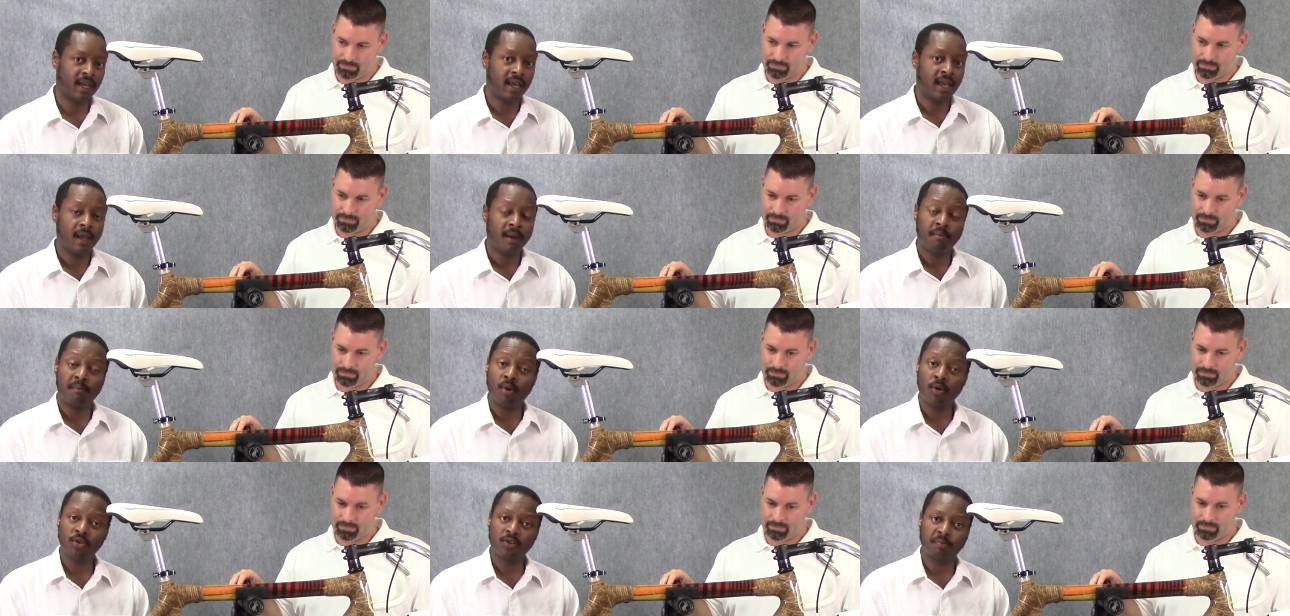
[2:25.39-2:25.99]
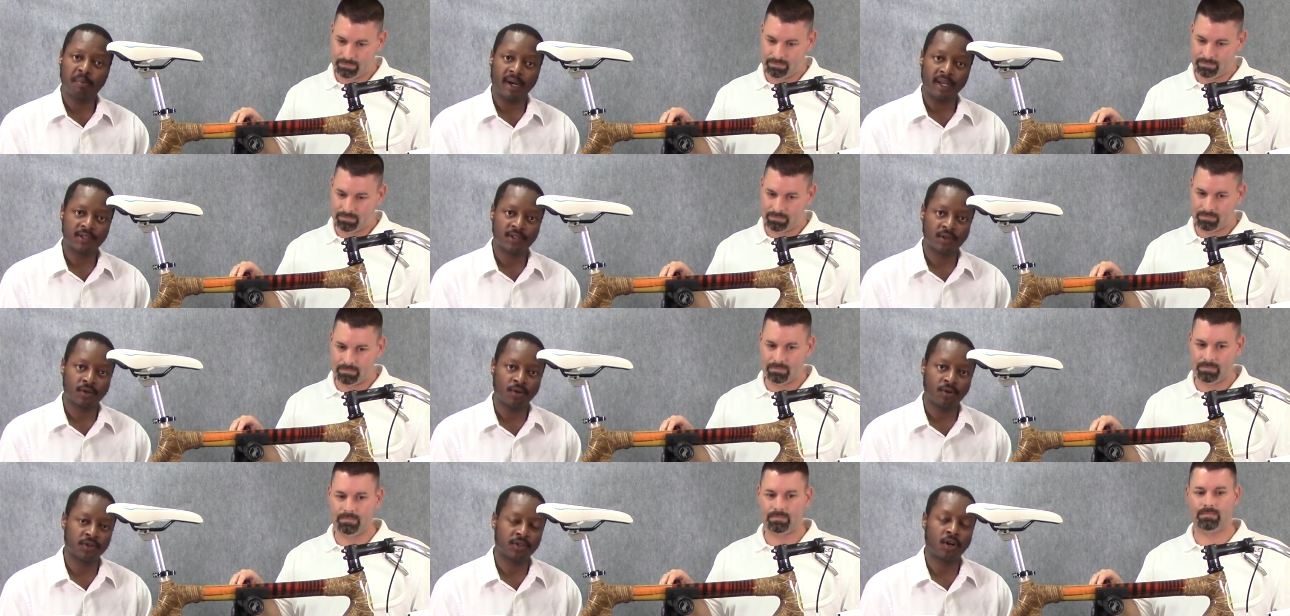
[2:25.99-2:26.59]
Speaker 1: Most
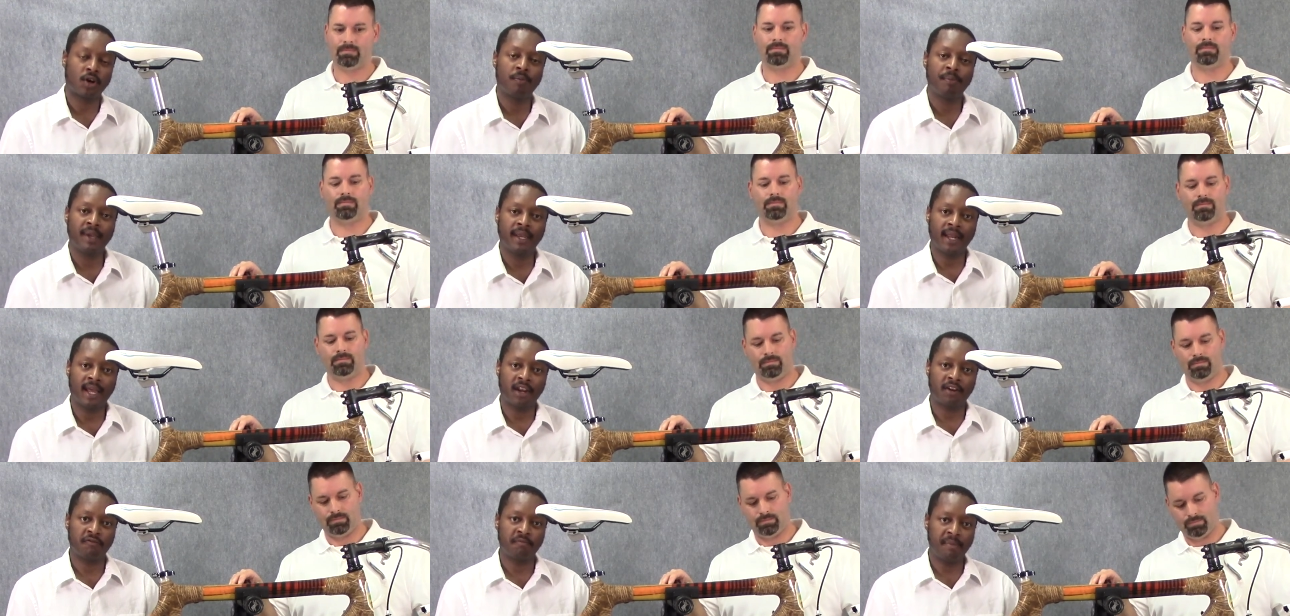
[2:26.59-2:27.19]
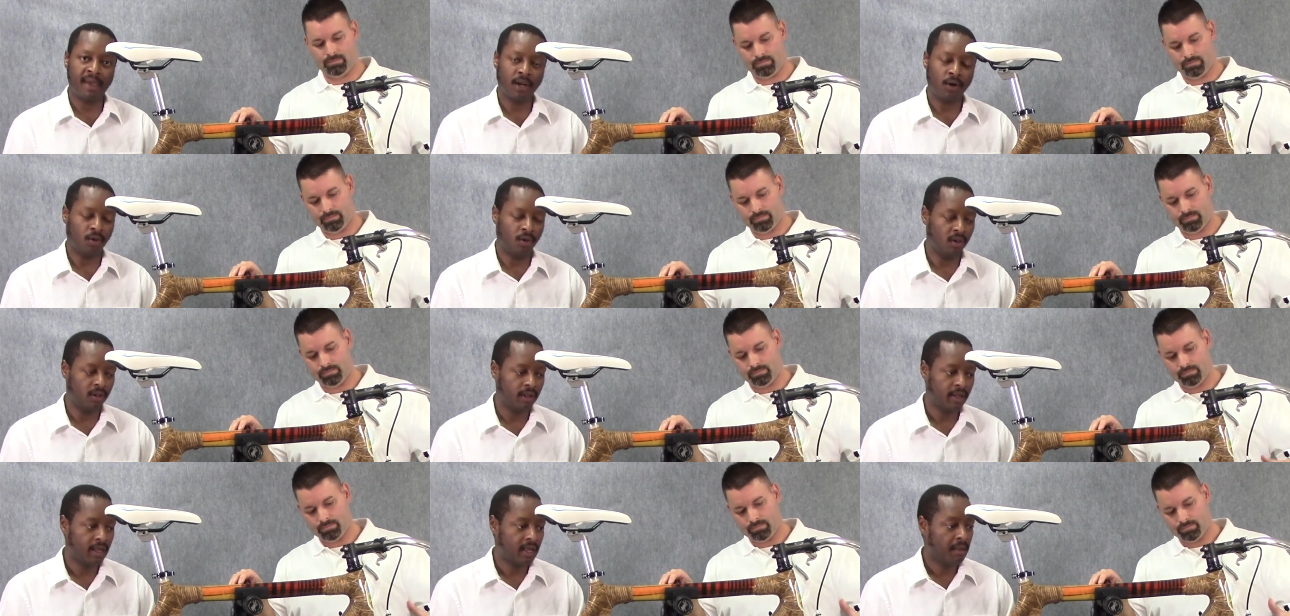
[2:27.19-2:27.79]
bicycles are made out of metal,
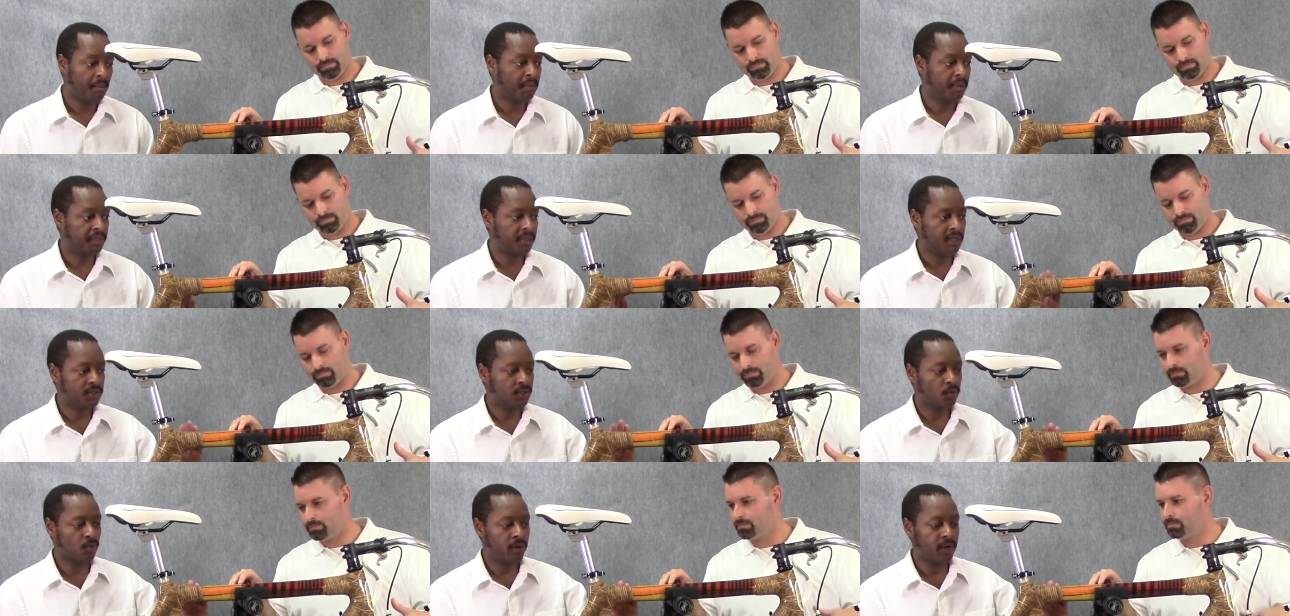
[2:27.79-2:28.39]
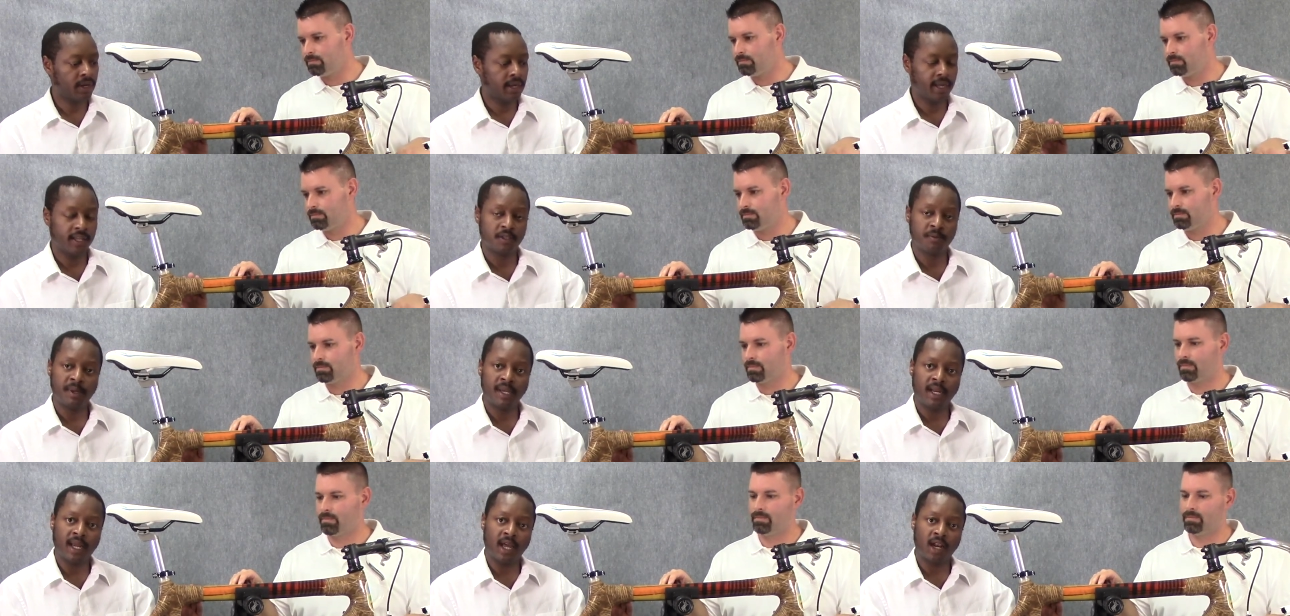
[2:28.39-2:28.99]
but this one is made
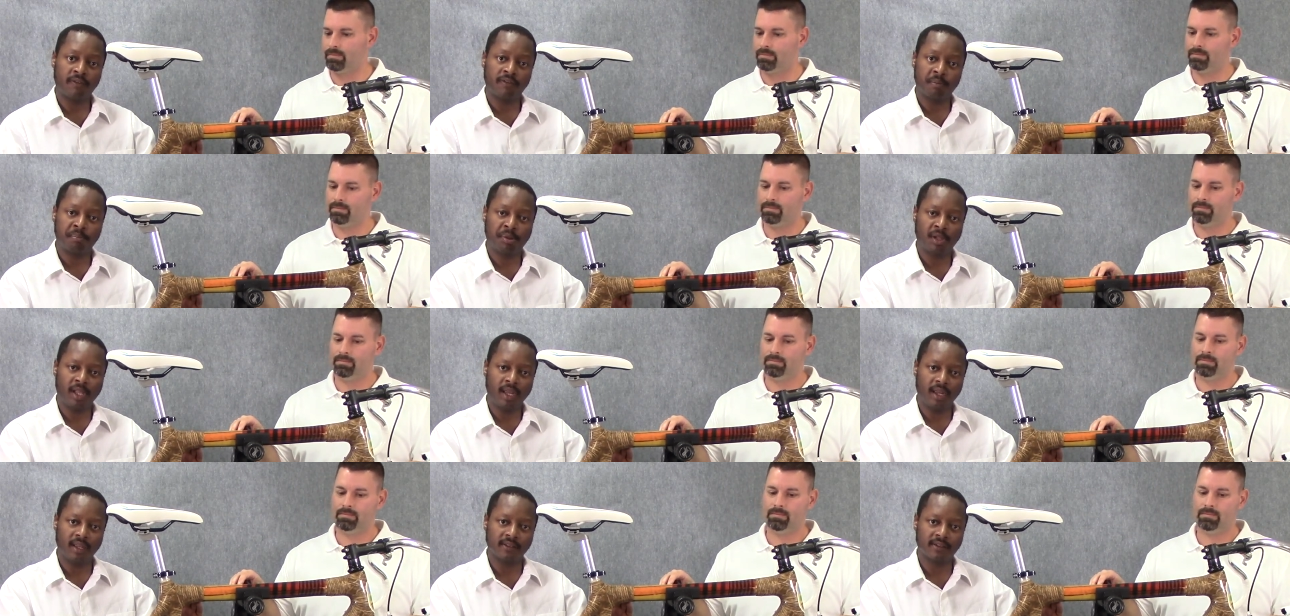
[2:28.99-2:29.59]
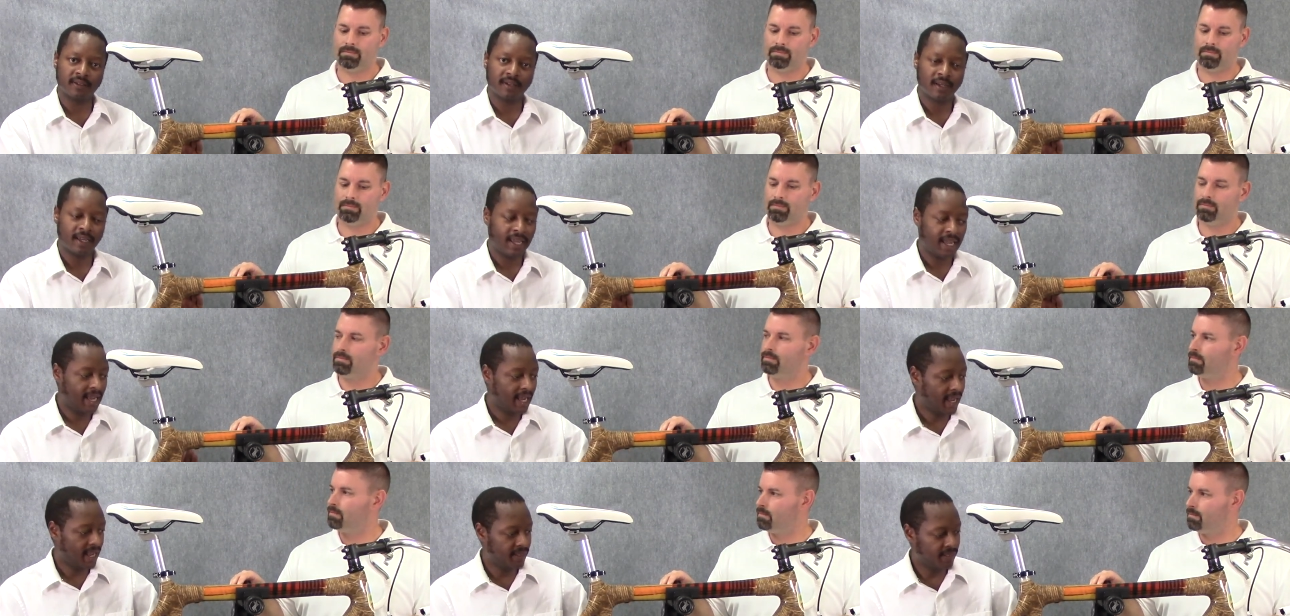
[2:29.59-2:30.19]
out of a plant,
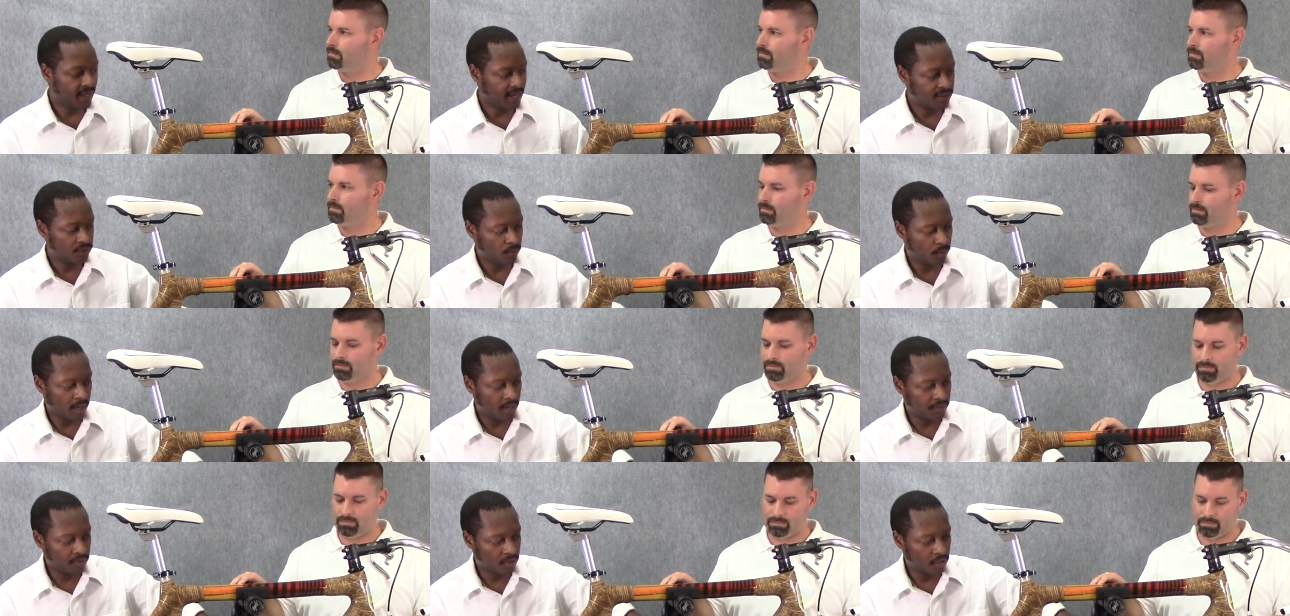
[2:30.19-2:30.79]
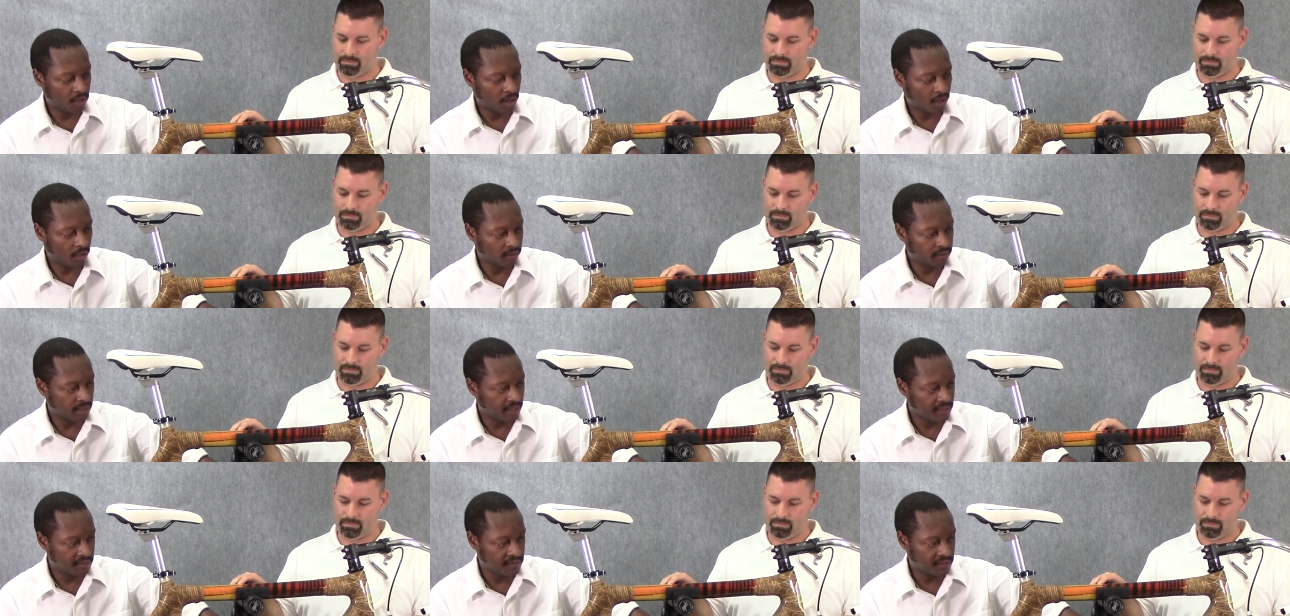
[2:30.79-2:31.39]
and that's why they're called
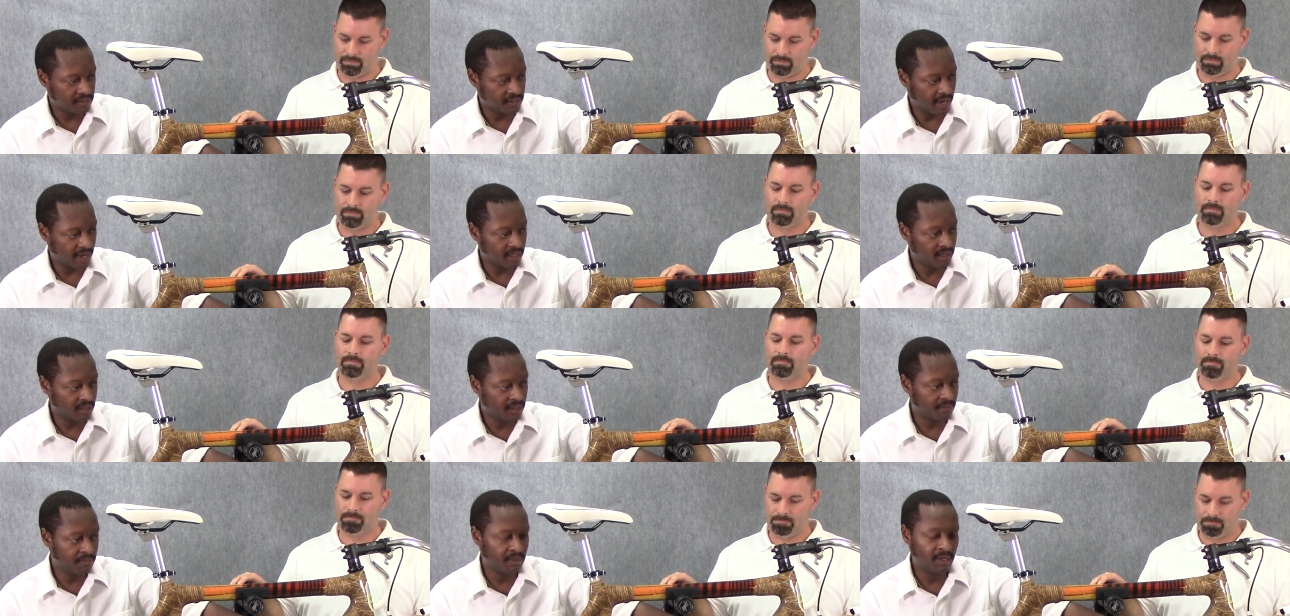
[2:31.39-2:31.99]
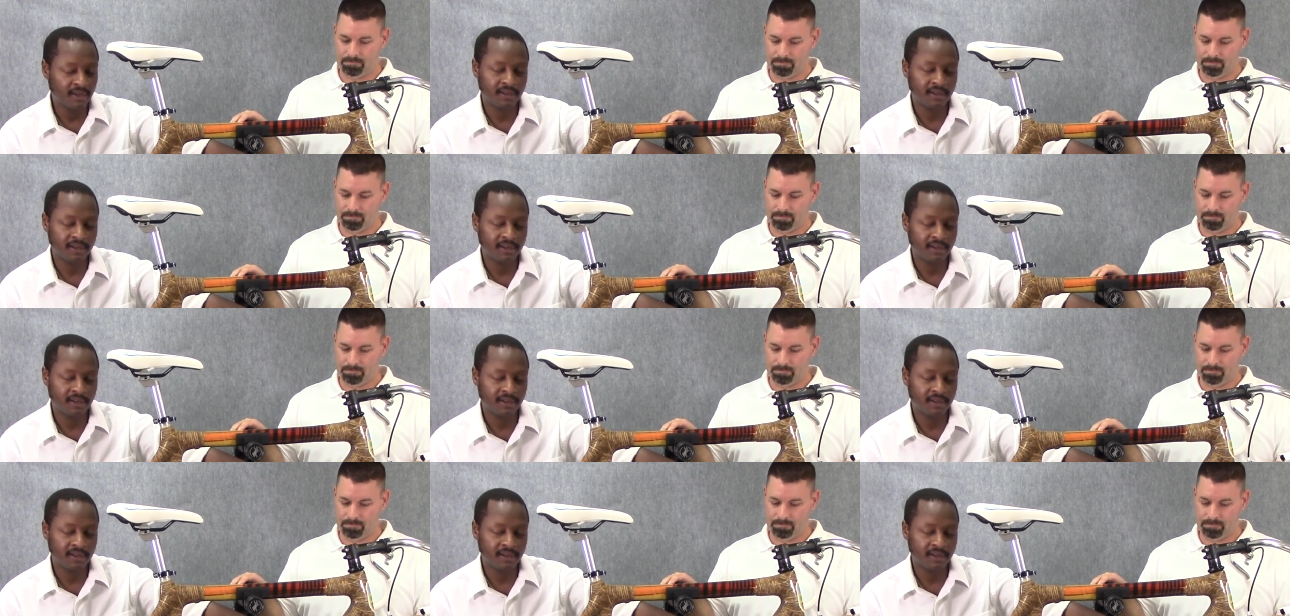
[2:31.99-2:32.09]
xylem